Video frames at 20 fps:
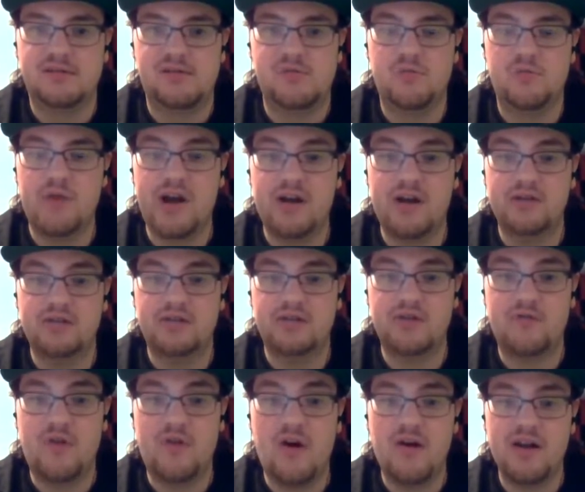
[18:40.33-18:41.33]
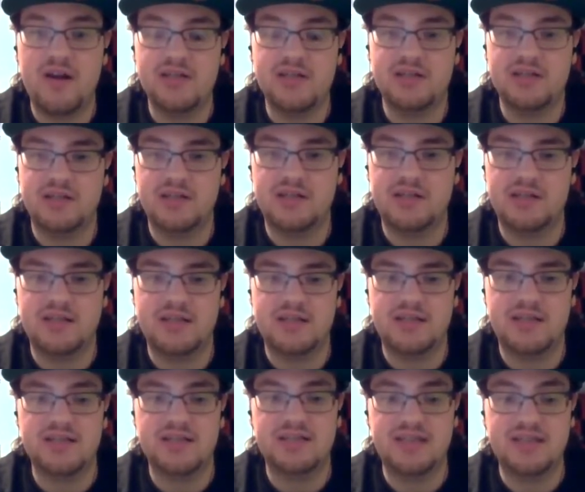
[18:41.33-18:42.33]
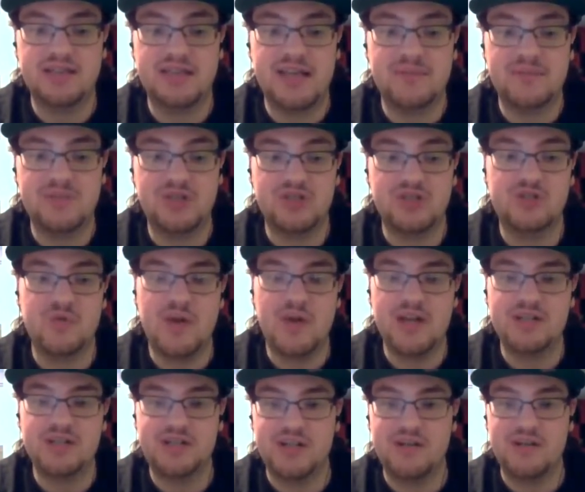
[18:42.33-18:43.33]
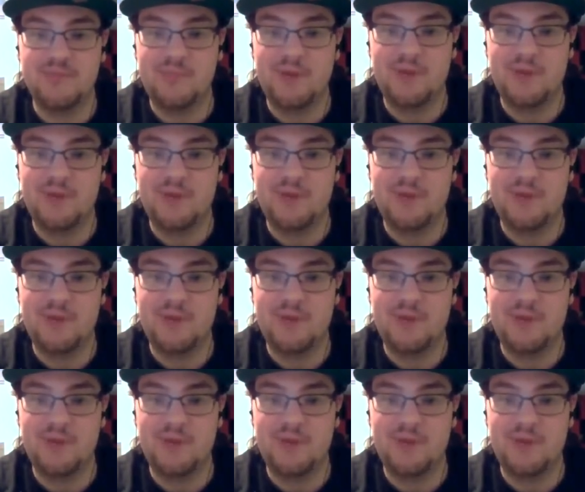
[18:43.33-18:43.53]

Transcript: Where Tavares is the same situation,